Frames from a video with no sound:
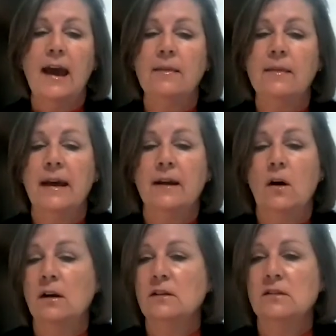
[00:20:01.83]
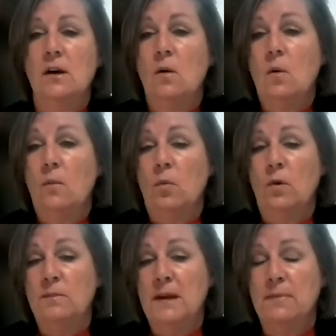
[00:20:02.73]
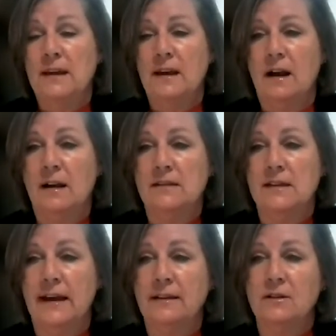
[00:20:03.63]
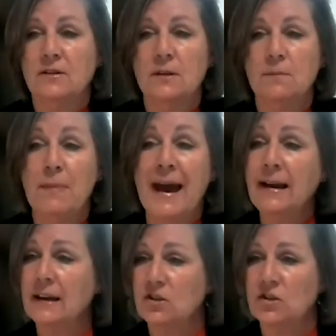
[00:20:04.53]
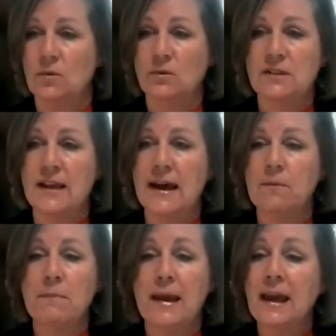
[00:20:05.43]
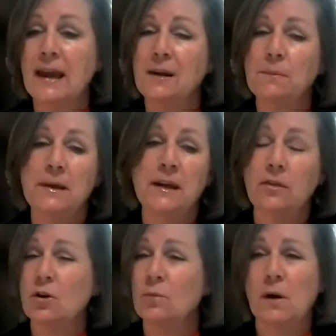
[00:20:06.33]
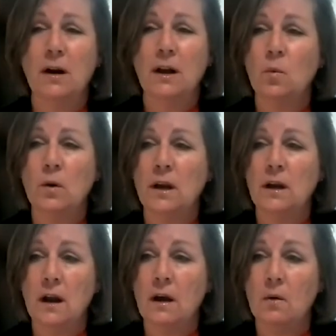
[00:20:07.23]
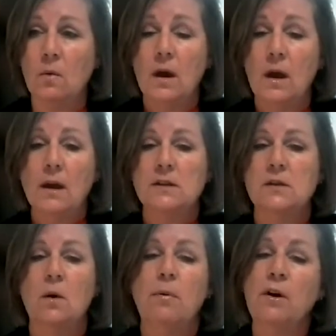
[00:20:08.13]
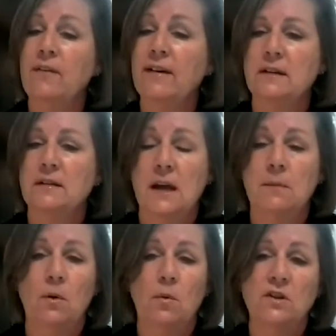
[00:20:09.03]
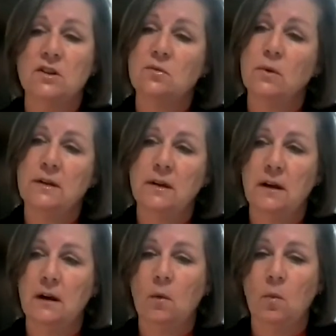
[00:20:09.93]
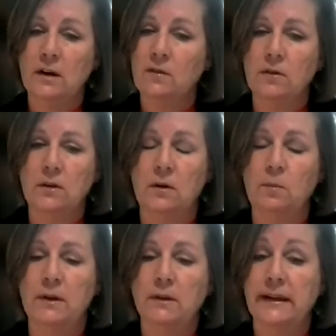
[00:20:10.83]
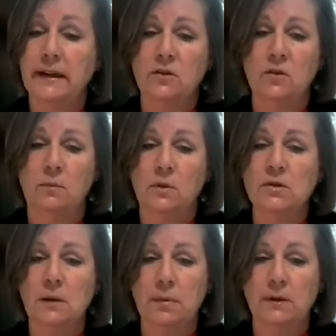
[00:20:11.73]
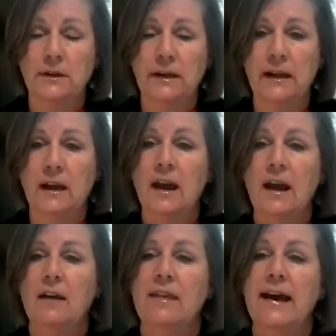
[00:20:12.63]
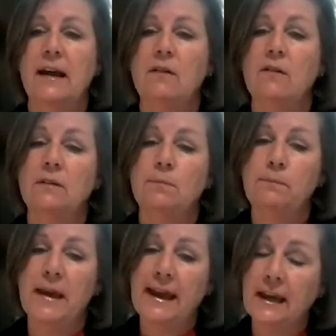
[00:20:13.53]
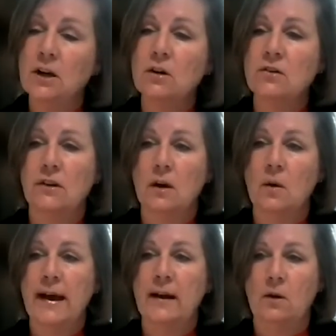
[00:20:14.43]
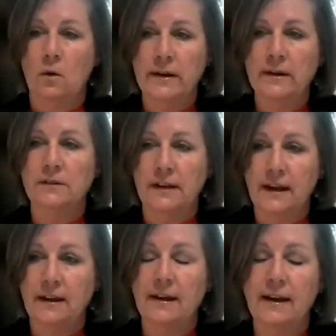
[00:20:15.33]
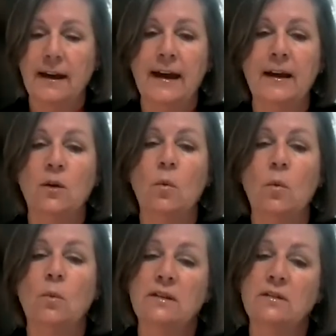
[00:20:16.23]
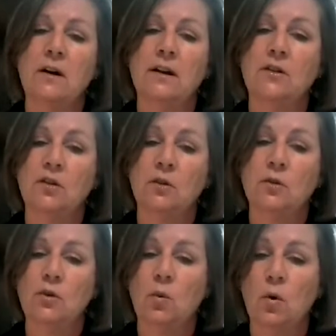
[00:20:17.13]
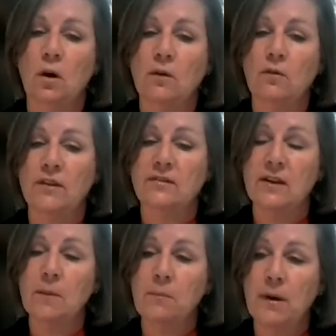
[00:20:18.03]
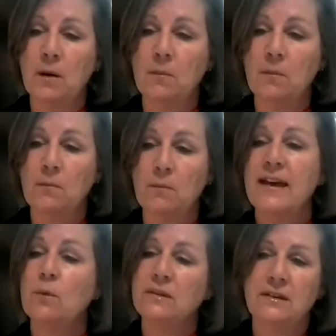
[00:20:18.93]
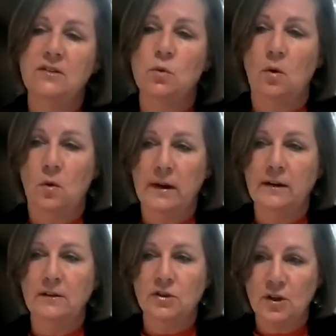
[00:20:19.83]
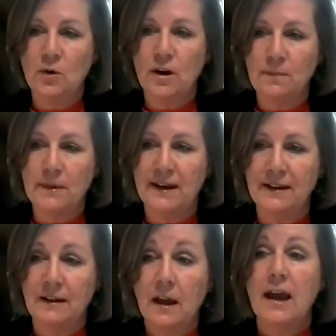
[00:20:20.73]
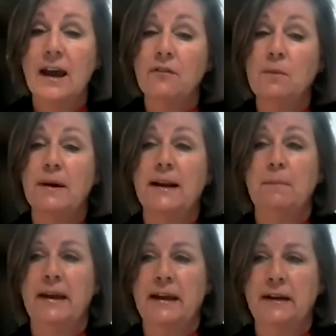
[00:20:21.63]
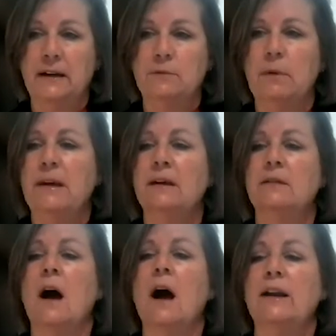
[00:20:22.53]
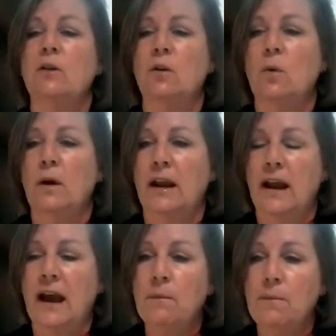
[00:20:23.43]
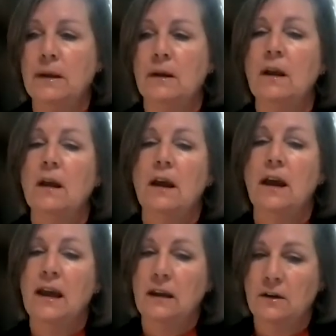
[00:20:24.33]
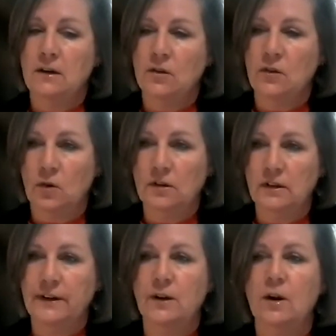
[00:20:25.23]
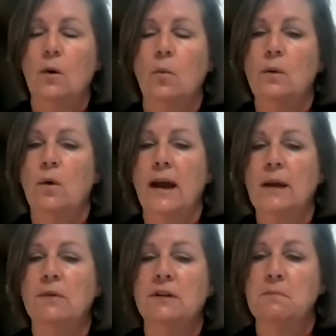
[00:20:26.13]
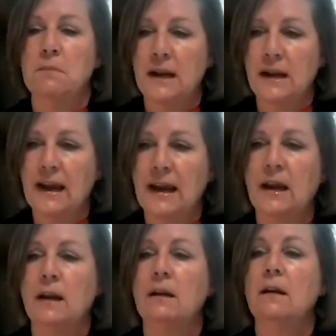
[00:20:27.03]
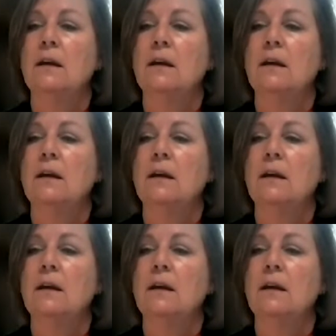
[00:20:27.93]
And then also with me being on site, there's some back issues that maybe a third party wouldn't know. So a perfect example, we just redid a wonderful little building into a music building that 8 years ago had an oil leak. And when we started to do work for the sump pump, that residual oil showed up again. Everybody panicked, but because I knew what had happened 8 years earlier, we were able to mitigate it,